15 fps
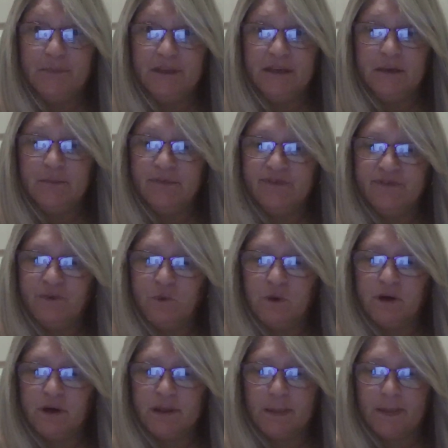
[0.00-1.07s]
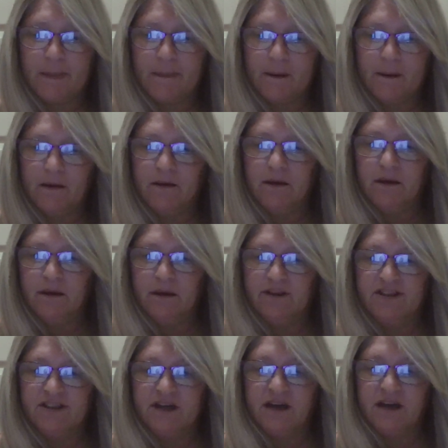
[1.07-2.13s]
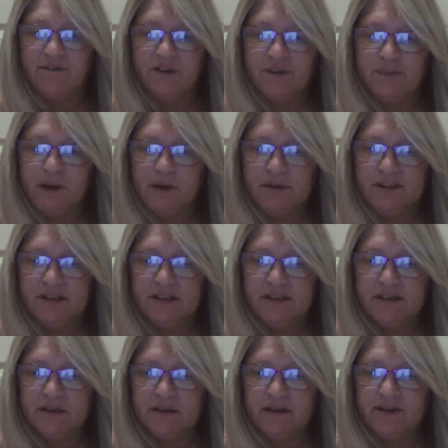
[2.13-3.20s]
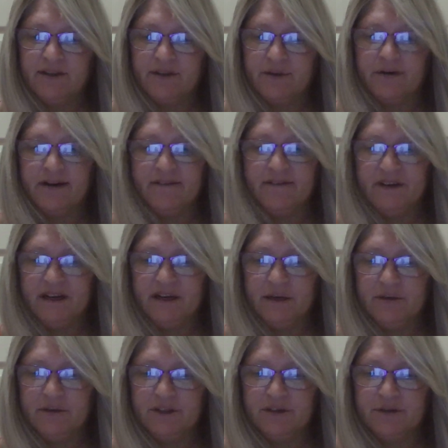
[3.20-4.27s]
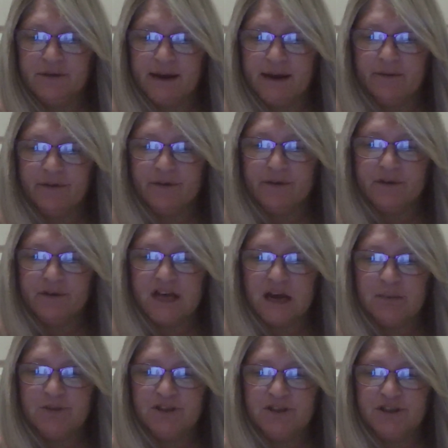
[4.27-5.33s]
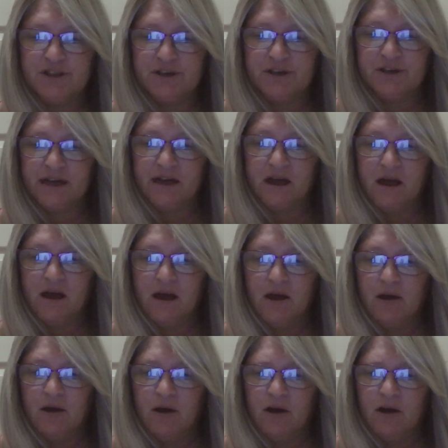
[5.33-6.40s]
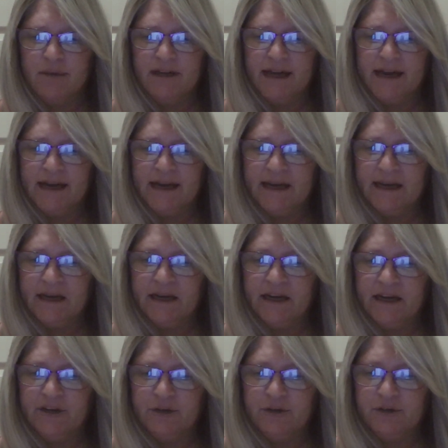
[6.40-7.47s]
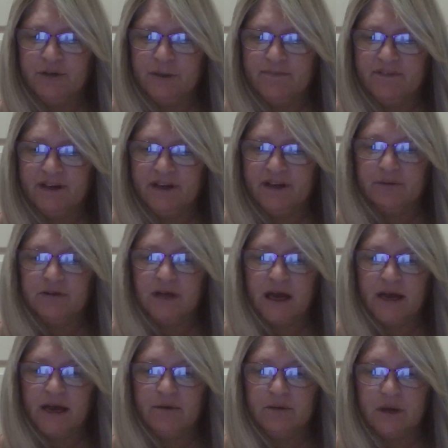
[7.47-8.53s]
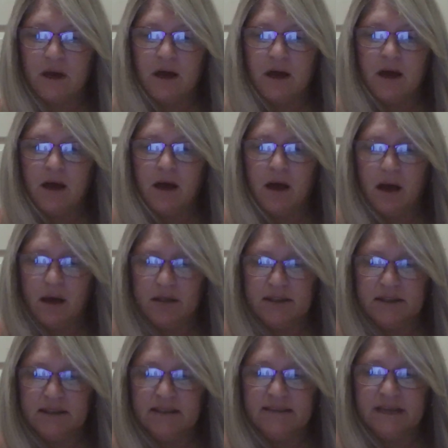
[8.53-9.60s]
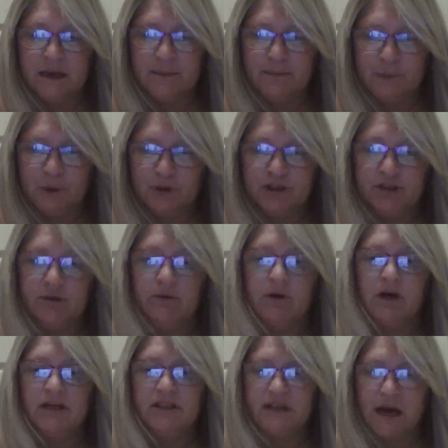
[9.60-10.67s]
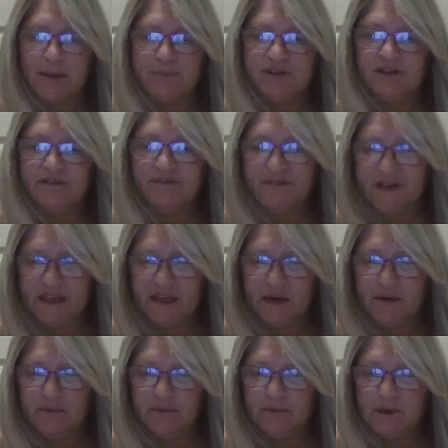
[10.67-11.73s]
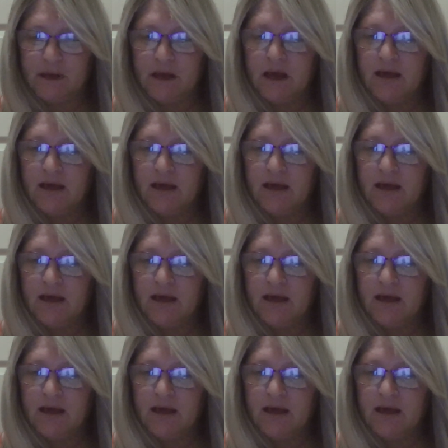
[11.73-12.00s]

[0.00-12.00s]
baby number four. The Stauffers posted nearly 30 videos throughout their adoption journey, culminating in a YouTube video titled Huxley's Emotional Adoption Video.